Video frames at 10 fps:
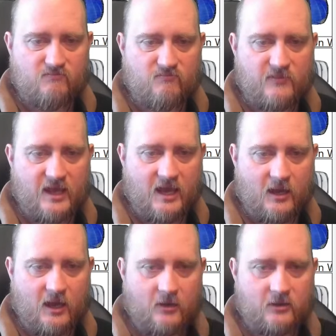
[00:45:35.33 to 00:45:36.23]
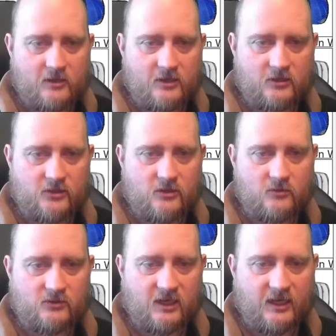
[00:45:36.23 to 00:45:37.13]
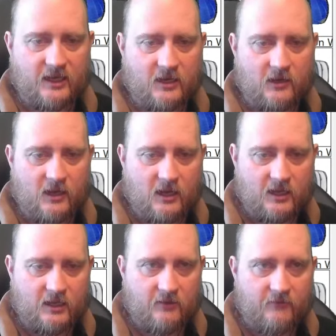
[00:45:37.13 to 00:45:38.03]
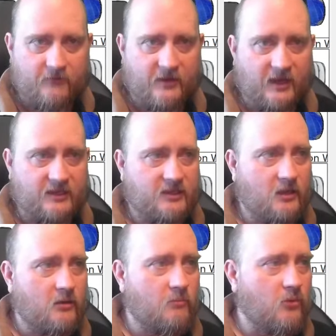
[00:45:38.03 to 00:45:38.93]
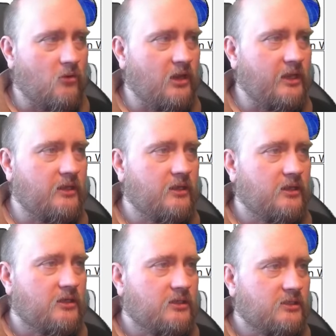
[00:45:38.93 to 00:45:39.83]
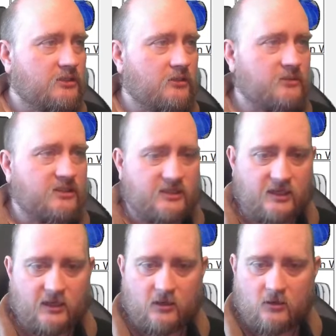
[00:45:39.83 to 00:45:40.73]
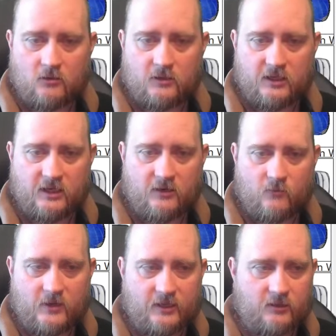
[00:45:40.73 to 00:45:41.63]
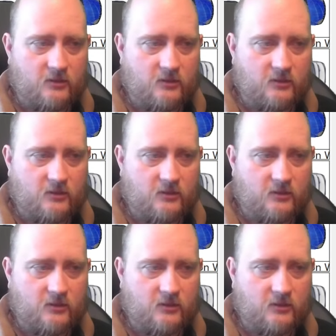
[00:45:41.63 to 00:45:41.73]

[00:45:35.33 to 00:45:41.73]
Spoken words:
yeah, I'm gonna just use a regular fractal poly. So 0 in width.